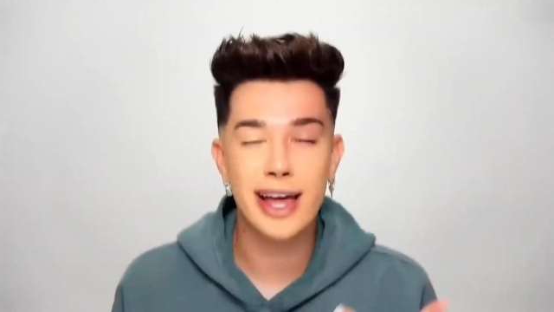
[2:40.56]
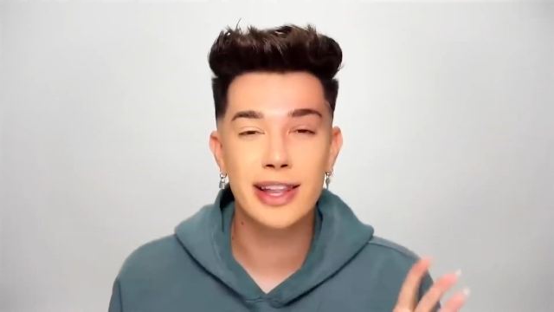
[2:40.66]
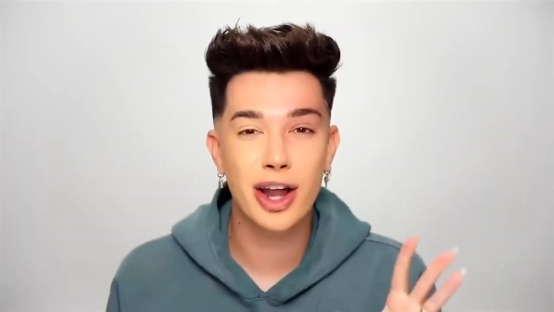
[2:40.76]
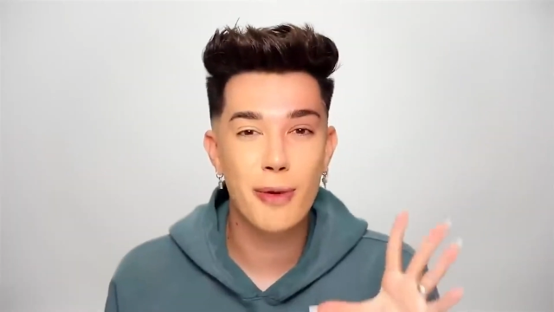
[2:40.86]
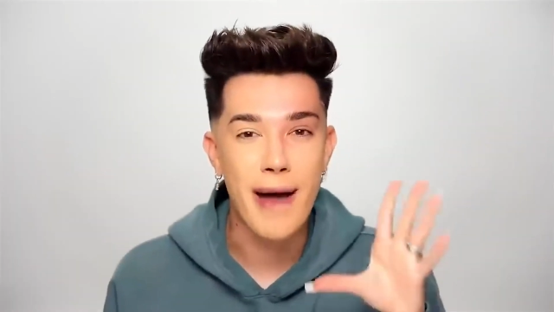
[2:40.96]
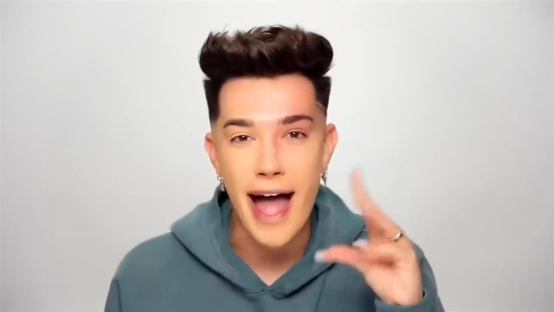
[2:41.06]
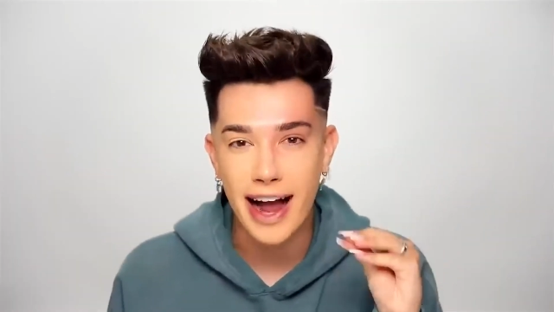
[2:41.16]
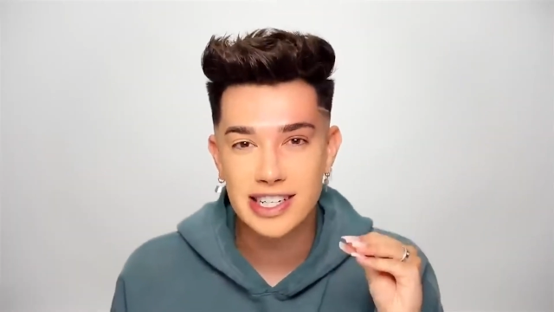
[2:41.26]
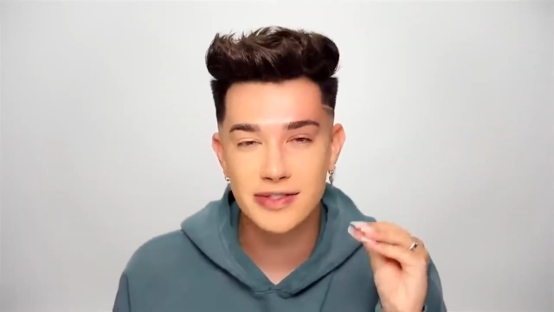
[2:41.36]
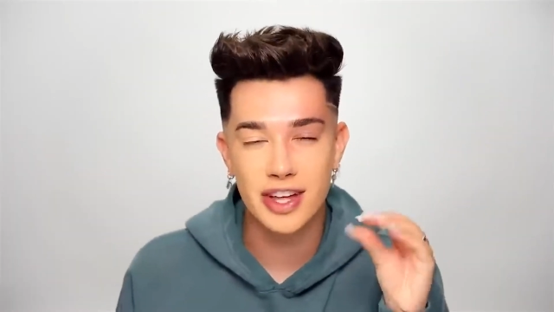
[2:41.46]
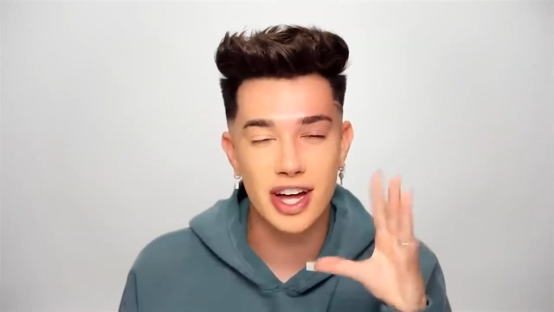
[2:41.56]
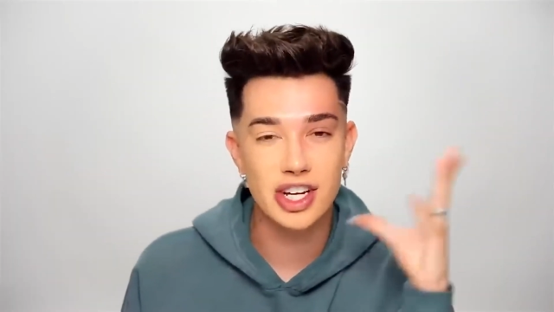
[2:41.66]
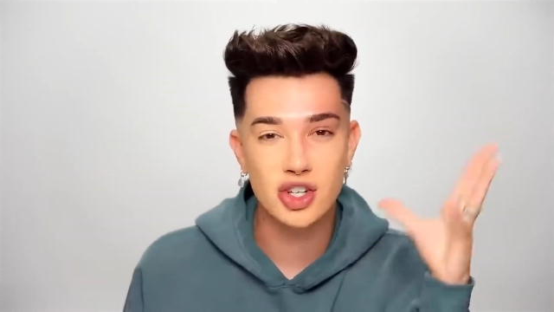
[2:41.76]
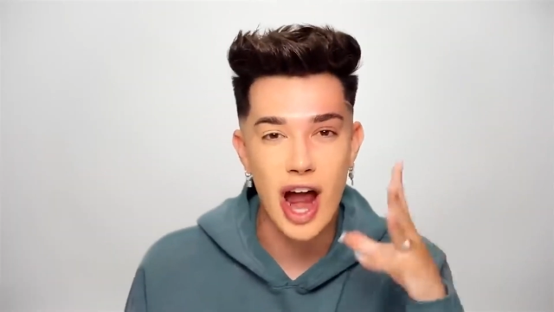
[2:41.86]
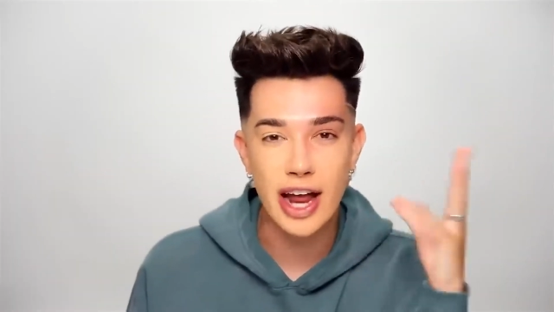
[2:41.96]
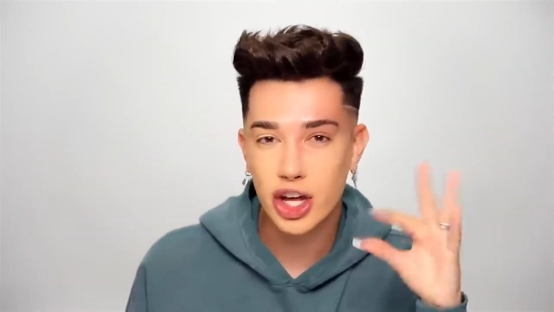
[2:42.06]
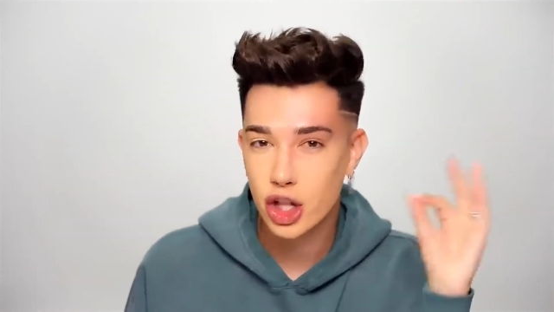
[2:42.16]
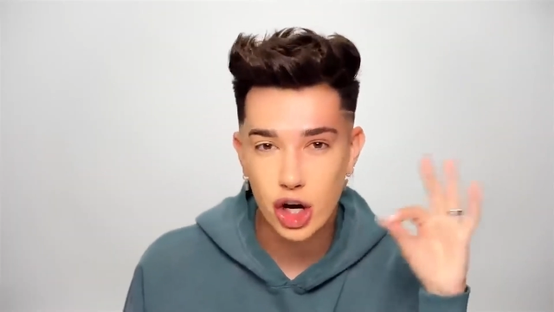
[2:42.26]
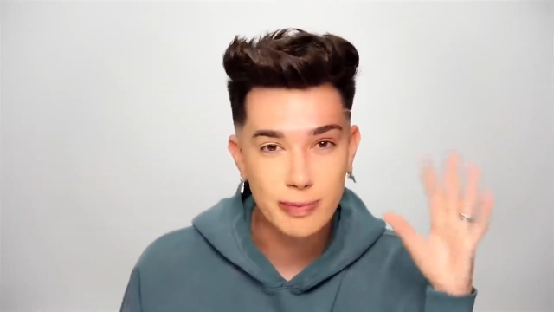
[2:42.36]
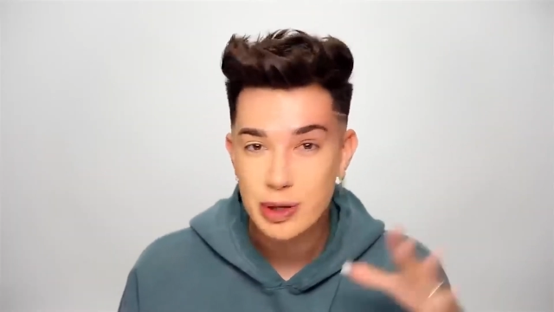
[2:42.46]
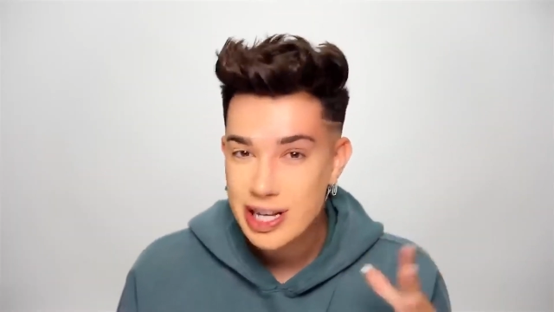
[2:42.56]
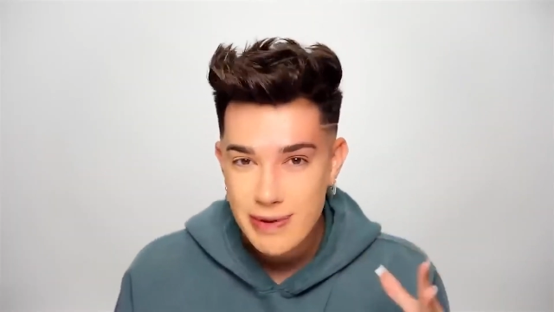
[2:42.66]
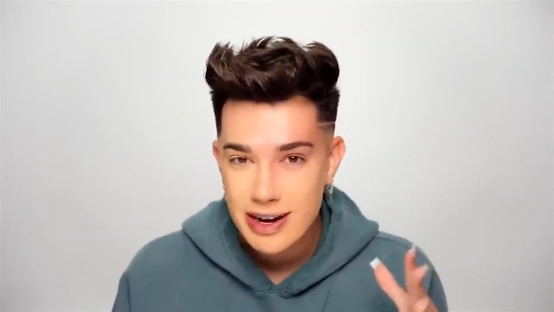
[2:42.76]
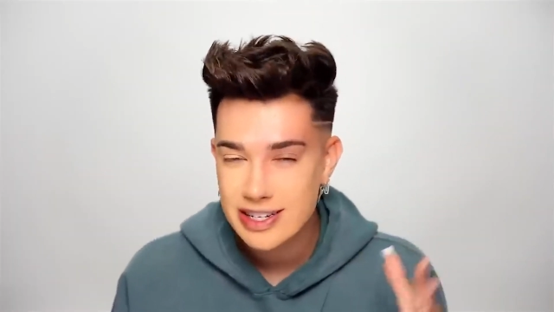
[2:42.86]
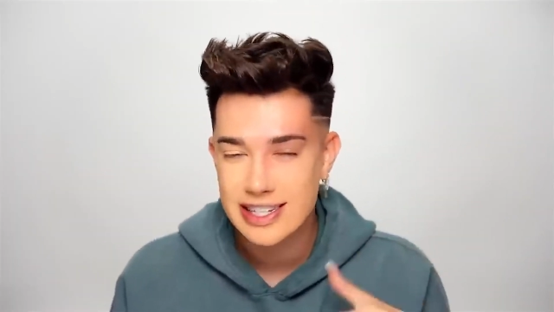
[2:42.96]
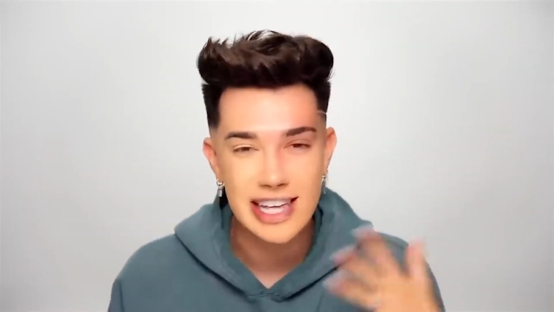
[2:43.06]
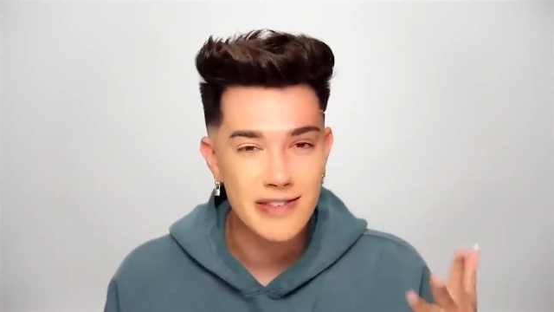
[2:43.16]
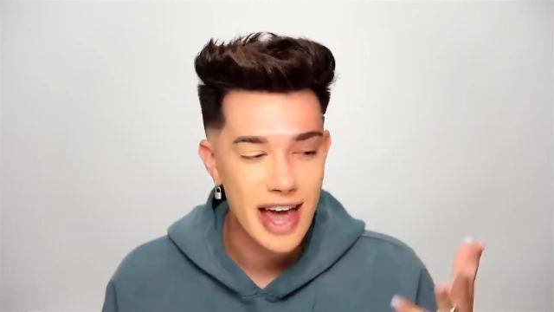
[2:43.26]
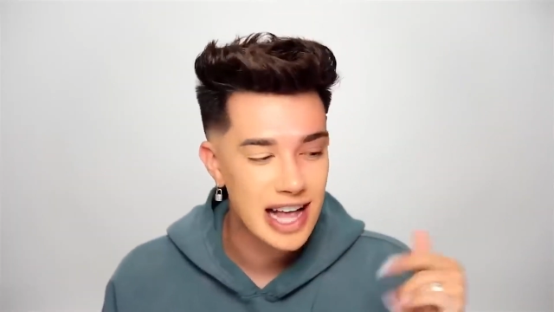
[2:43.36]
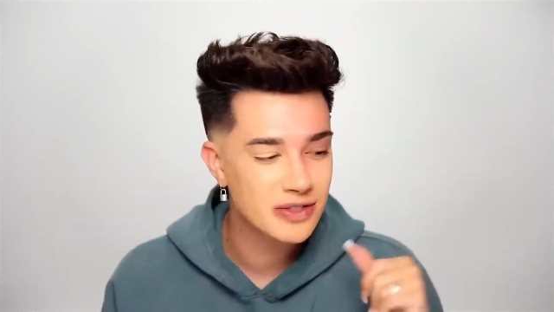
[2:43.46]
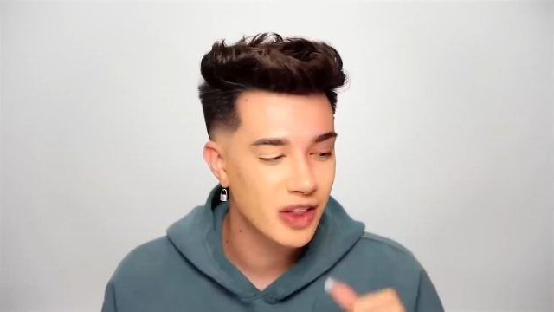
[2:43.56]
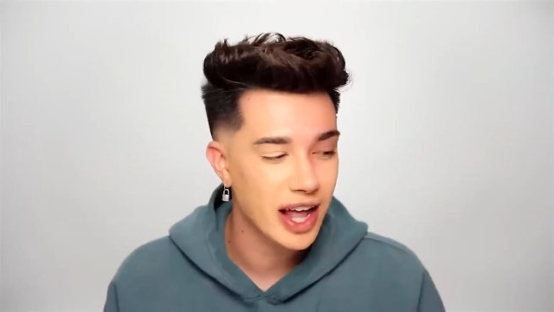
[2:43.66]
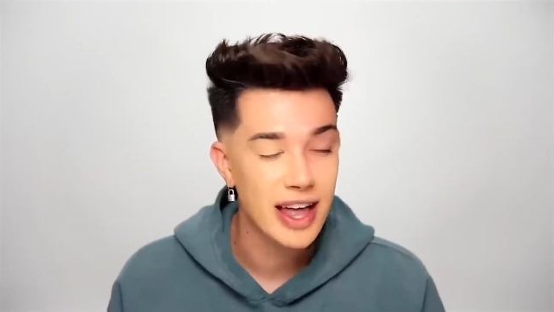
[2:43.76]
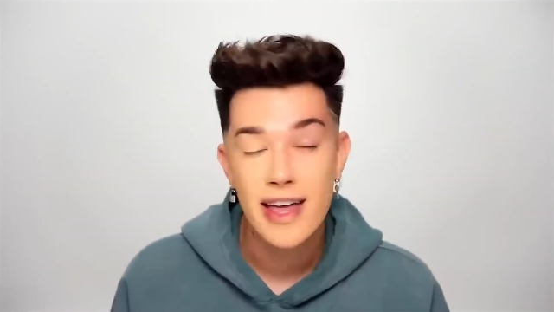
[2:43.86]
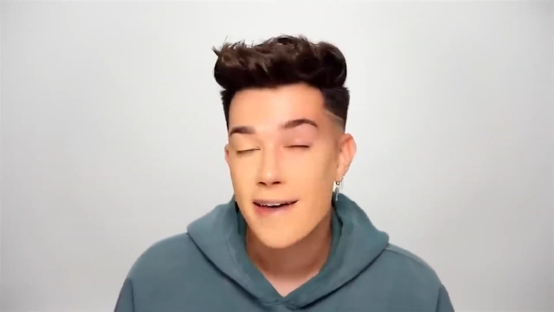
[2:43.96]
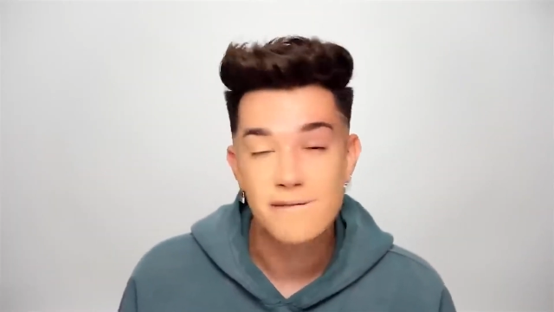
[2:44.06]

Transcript: Naturally, when launching an entirely new brand, you also have